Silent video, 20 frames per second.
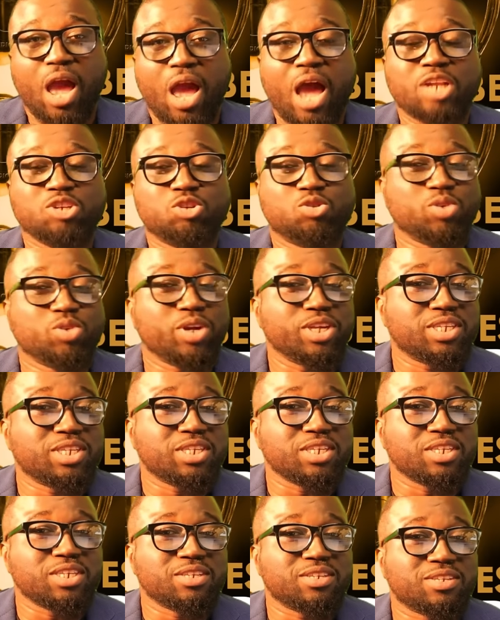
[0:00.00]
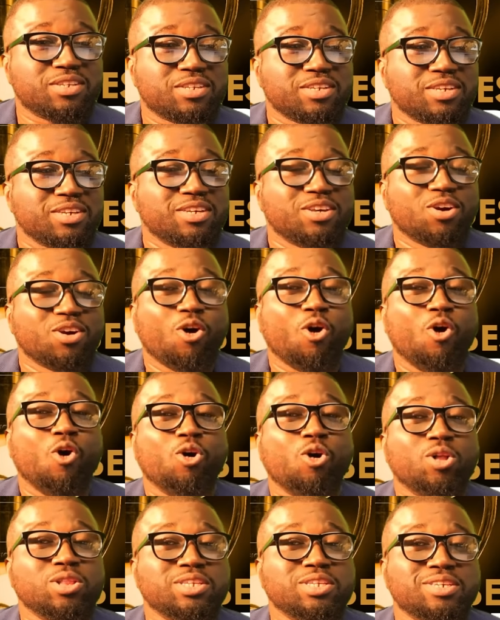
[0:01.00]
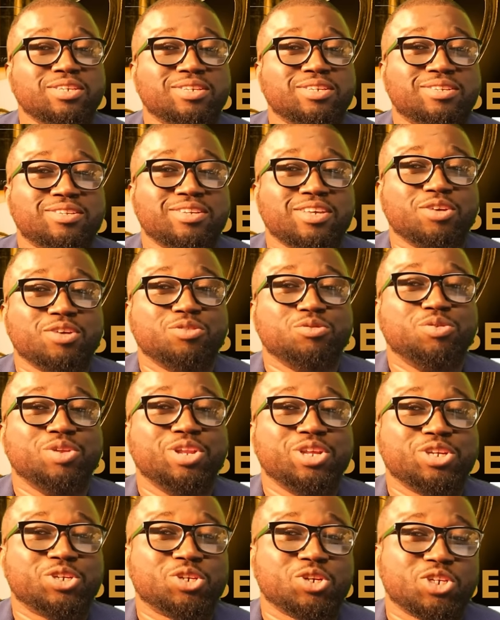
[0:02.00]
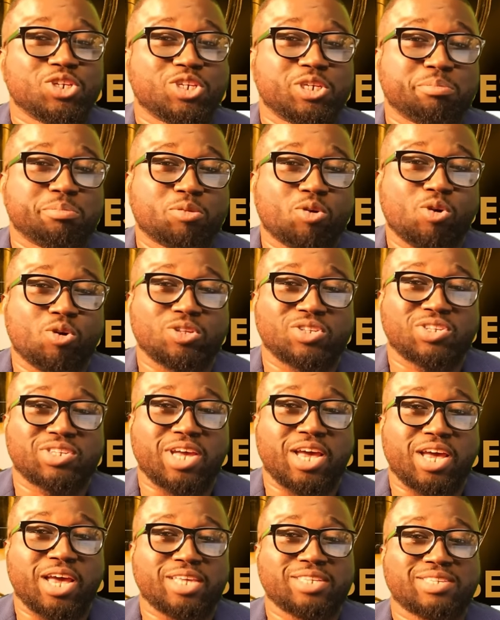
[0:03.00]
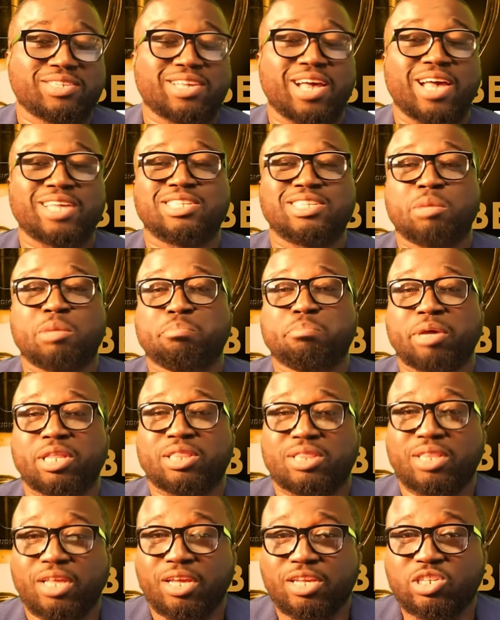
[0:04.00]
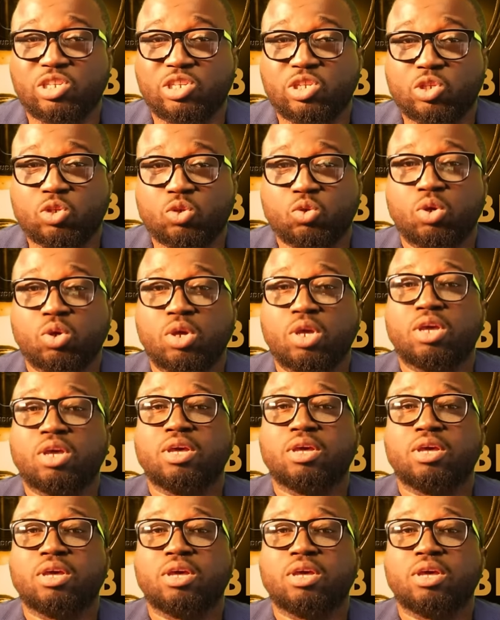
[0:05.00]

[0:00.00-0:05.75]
addresses all these relationship concerns as it pertains to